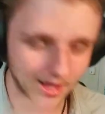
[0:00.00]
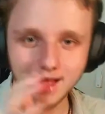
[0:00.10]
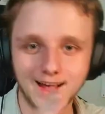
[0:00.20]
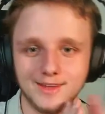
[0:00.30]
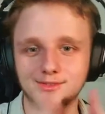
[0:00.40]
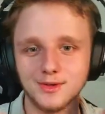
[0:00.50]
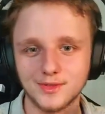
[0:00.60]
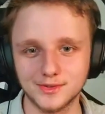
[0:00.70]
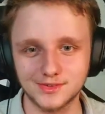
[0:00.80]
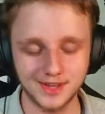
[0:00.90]
I still
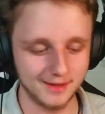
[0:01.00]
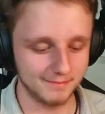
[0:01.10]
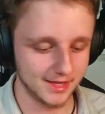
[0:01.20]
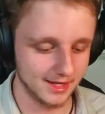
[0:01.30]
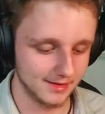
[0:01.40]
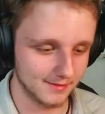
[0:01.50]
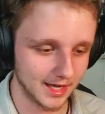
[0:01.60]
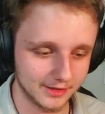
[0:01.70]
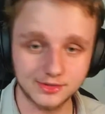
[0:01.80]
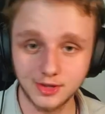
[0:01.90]
know this game. I
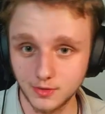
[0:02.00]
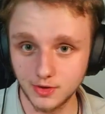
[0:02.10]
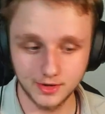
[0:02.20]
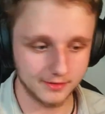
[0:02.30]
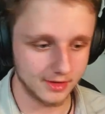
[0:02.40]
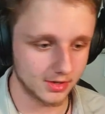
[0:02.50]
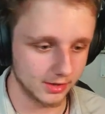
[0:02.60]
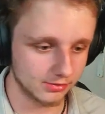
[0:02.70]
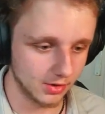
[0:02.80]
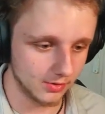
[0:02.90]
still know it. Okay,
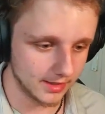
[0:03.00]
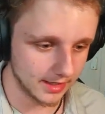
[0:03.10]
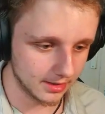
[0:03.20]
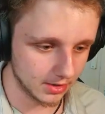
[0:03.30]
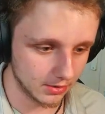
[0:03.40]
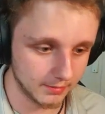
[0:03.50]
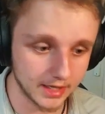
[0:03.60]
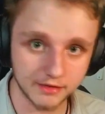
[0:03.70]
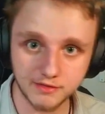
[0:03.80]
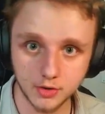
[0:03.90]
so there you go. Make
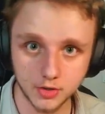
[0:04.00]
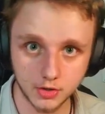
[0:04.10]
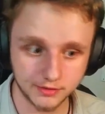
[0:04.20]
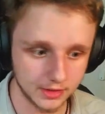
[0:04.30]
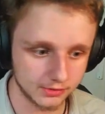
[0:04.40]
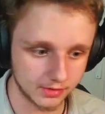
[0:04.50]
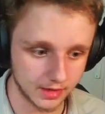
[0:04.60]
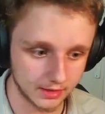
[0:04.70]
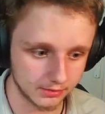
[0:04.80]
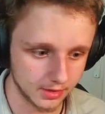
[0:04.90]
a photo of these
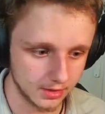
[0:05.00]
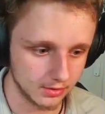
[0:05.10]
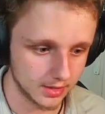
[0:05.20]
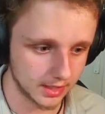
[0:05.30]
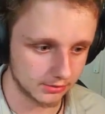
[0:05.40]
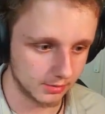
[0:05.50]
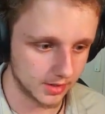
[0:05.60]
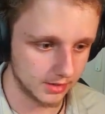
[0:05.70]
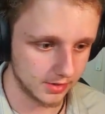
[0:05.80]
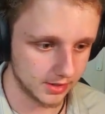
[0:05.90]
things. You get extra money for this.